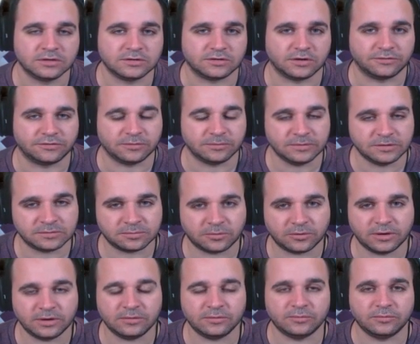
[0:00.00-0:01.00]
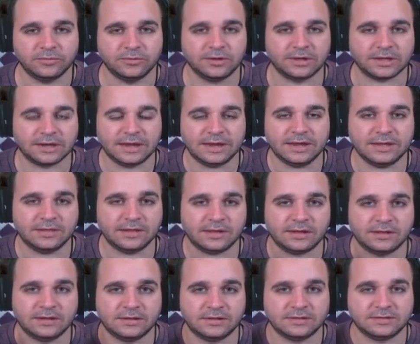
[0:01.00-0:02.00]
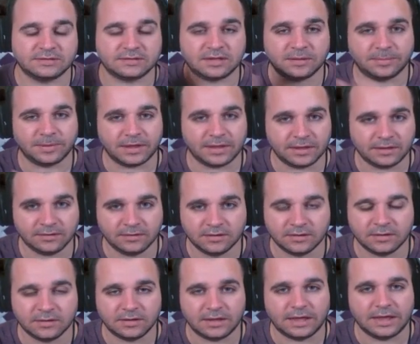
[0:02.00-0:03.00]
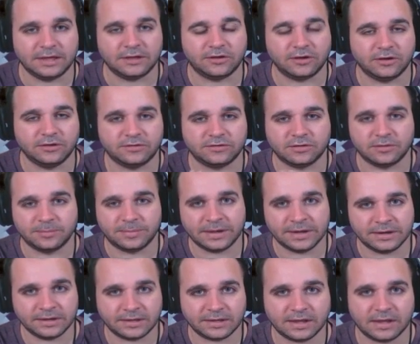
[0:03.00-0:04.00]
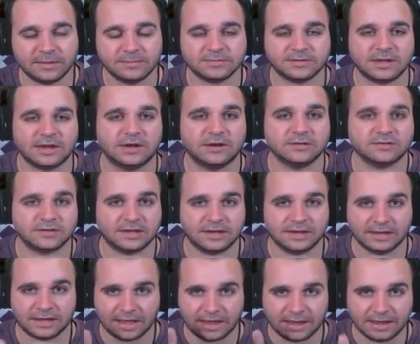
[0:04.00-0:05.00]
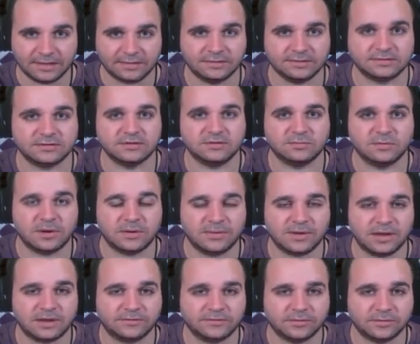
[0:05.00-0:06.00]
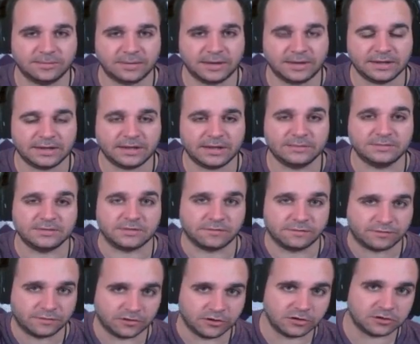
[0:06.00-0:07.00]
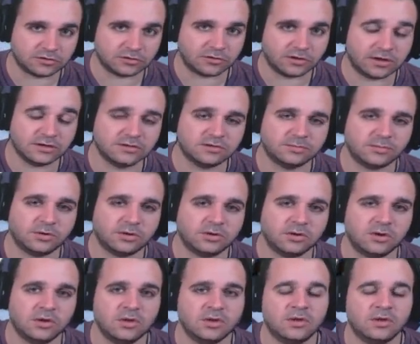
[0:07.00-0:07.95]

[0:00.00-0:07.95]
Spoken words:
So from this point, you can either skip ahead and go to the bandit camps, and I'll say, hey, this is where we are for the bandit camps, the first grind spot,